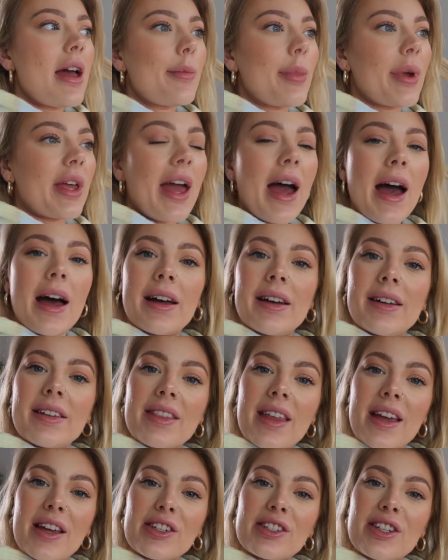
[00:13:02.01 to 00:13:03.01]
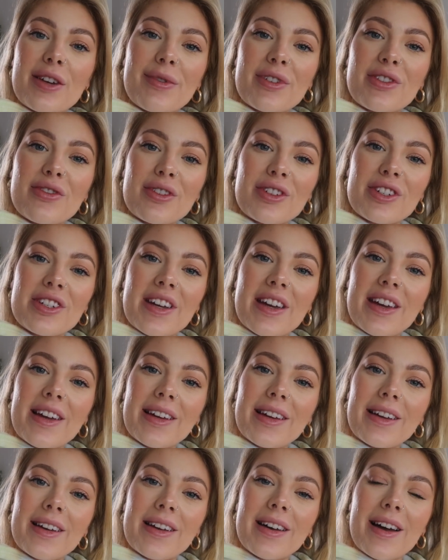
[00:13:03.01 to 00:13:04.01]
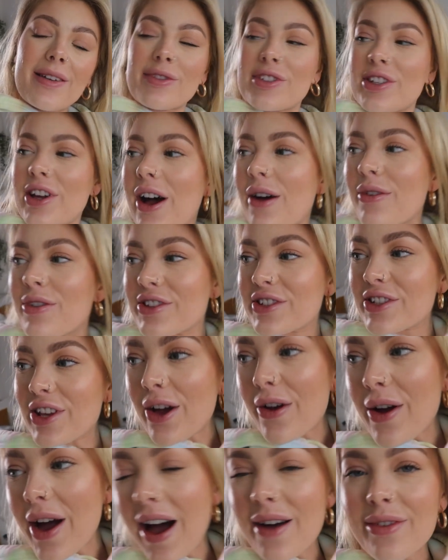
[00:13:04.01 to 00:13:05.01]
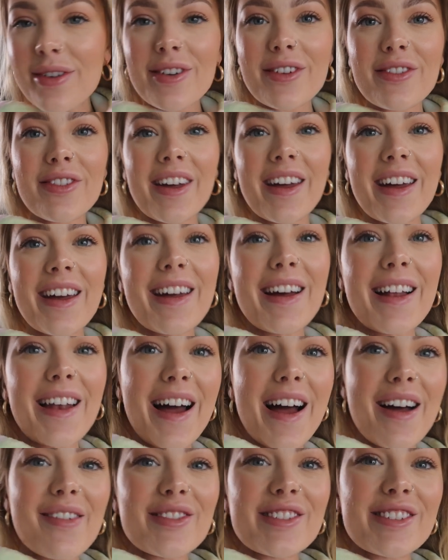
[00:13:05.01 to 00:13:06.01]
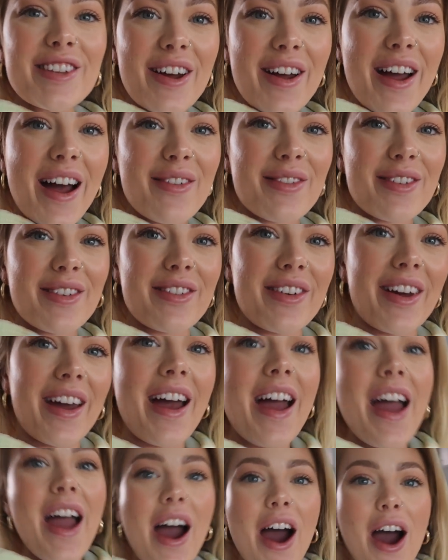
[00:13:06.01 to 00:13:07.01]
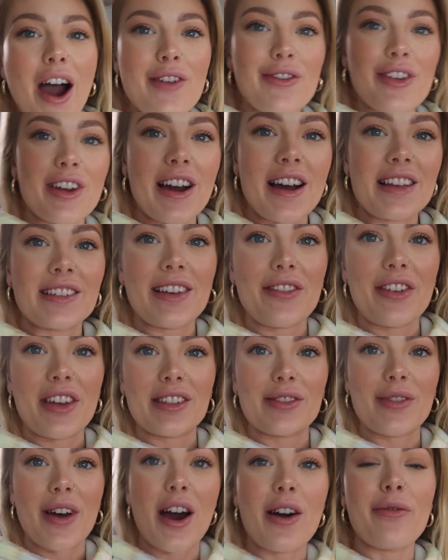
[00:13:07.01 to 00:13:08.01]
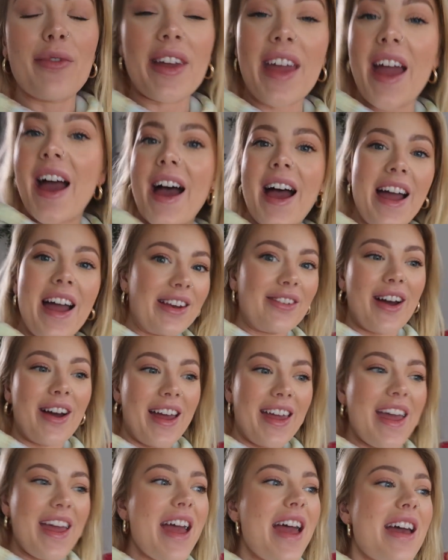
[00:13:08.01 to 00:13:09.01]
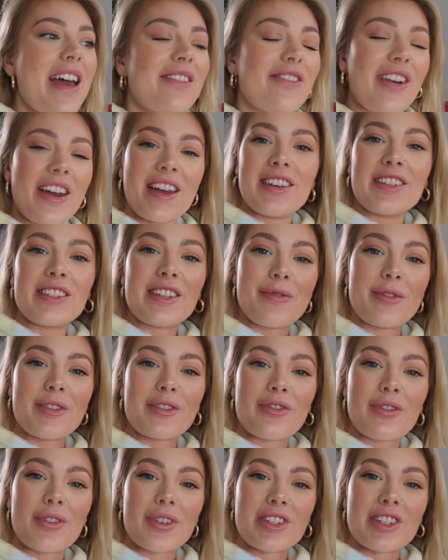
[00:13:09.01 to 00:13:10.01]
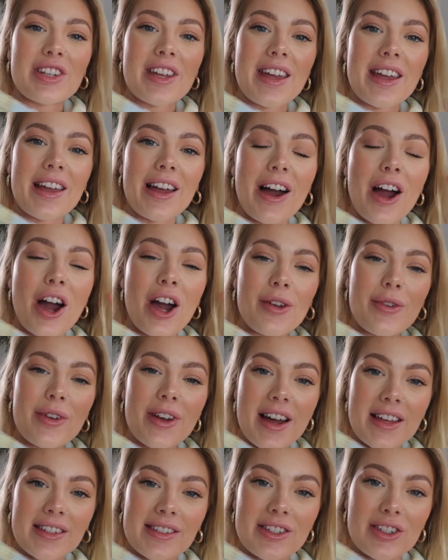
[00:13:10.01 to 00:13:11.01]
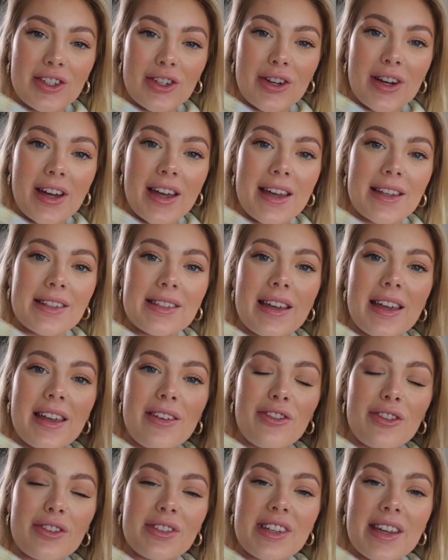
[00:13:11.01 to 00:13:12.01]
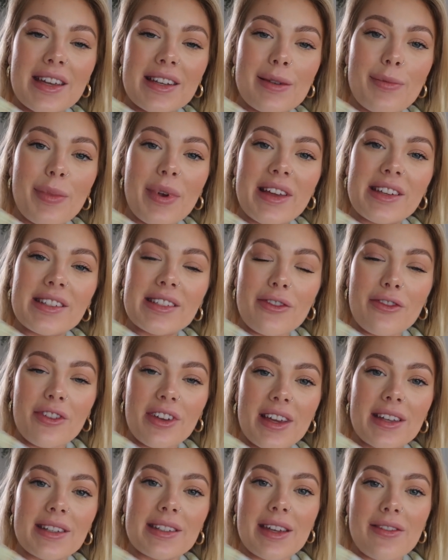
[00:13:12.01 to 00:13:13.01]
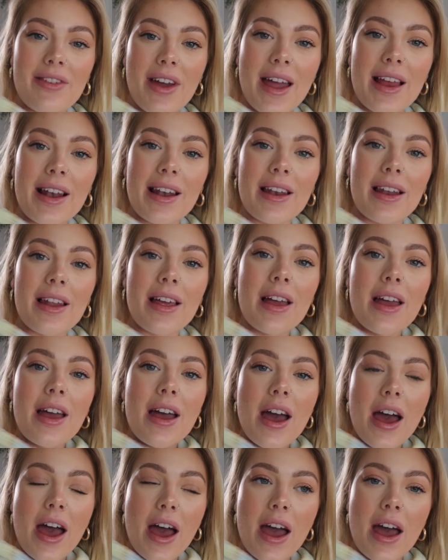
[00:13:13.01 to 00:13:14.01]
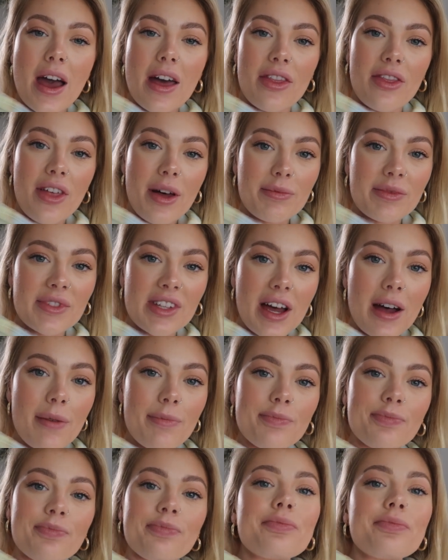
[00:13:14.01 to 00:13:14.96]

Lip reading: But yeah, thank you so much for watching. I'm so happy with it. Like, I'm so happy with it. Hope you guys love it as well. But yeah, anyway, thank you so much for watching. I hope you guys enjoyed. If you did, please don't forget to give it a thumbs up.